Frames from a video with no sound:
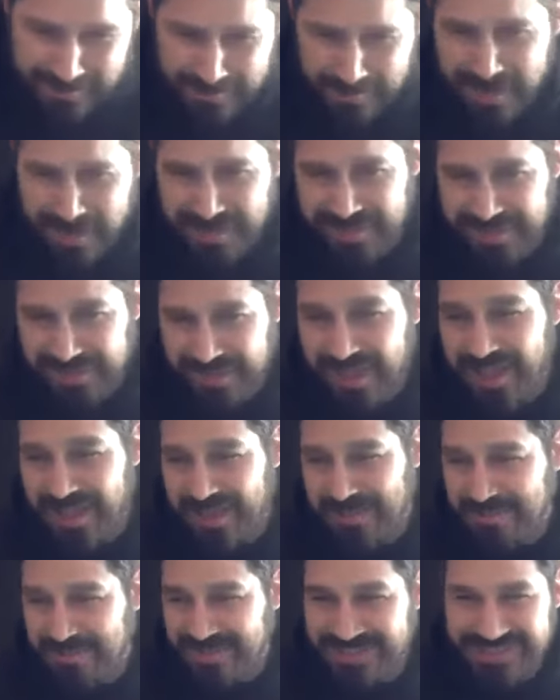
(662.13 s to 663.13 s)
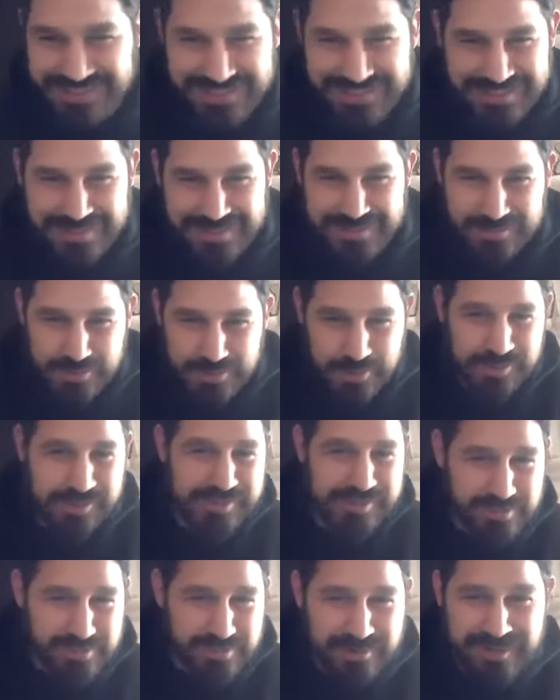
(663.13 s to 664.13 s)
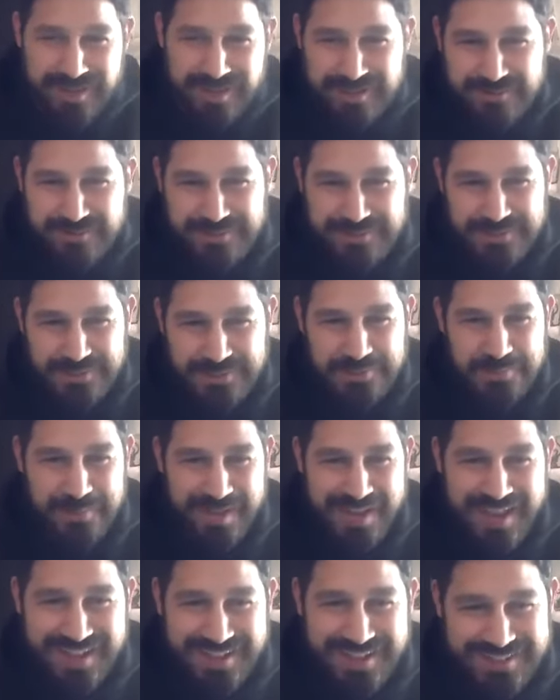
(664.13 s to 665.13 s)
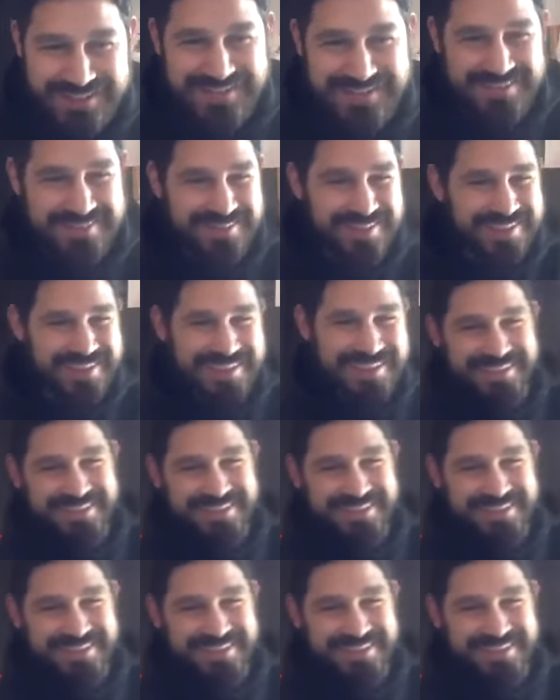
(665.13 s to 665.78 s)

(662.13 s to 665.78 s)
my God, man, like trees growing out of a turtle back. Like